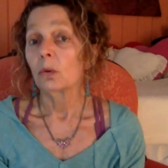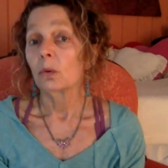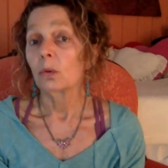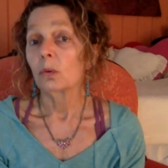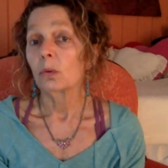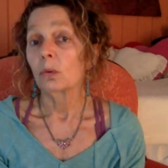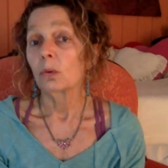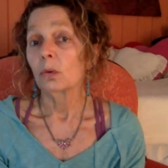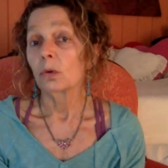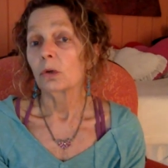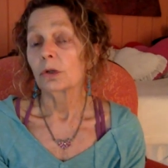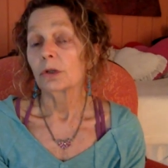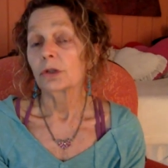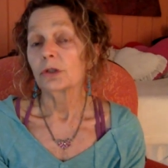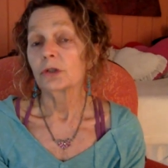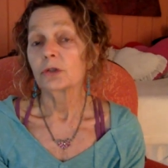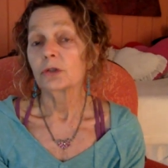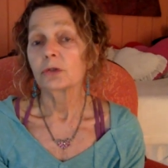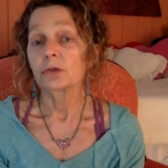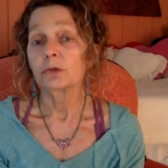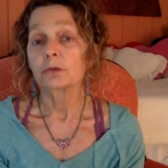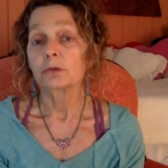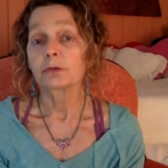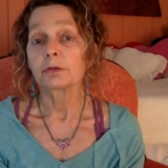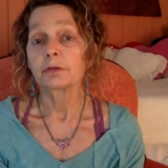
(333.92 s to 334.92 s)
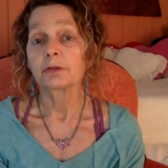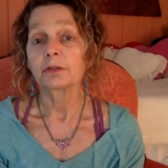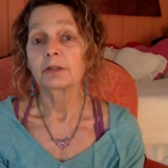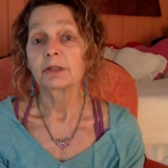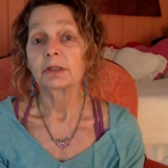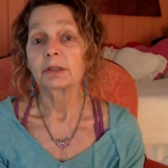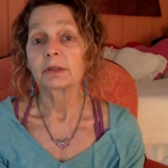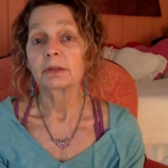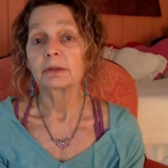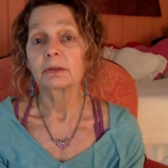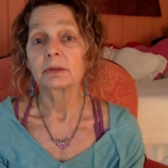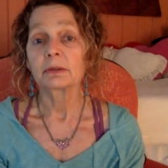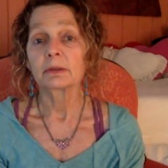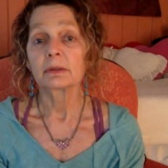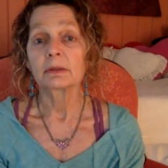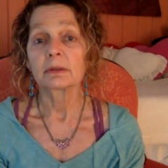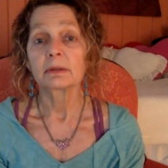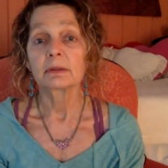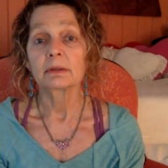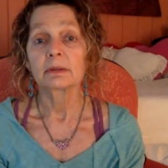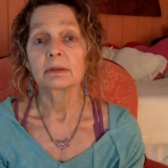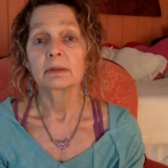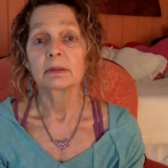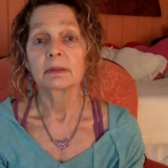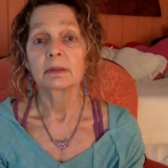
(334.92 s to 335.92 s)
Or do you feel
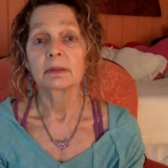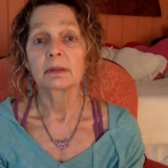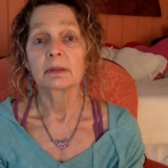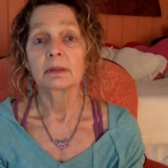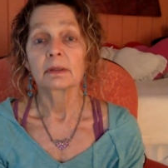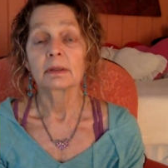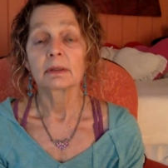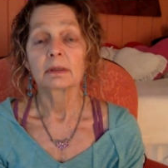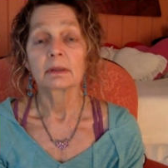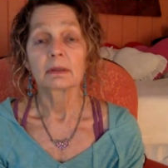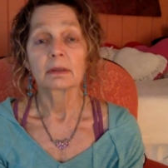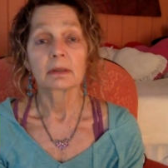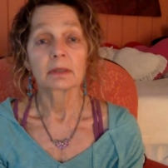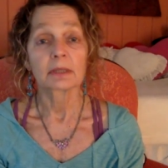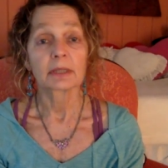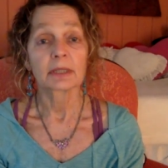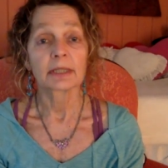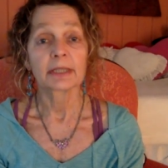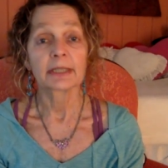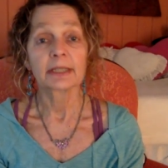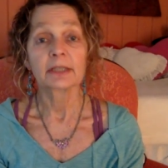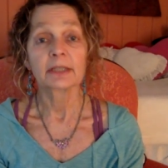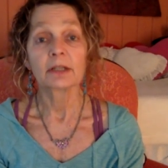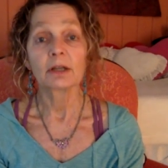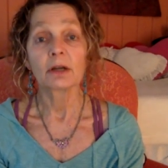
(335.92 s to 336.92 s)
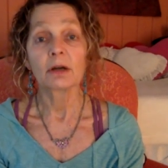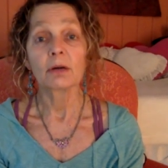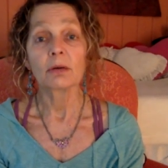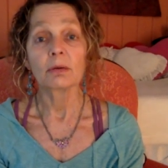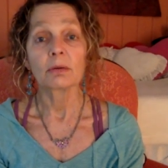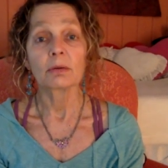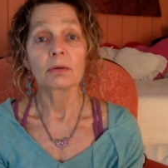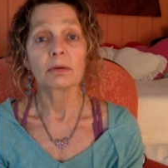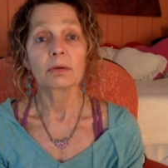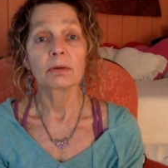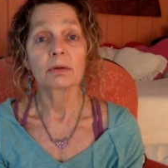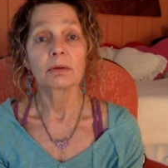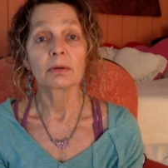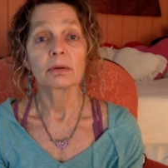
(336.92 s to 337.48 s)
a clear no?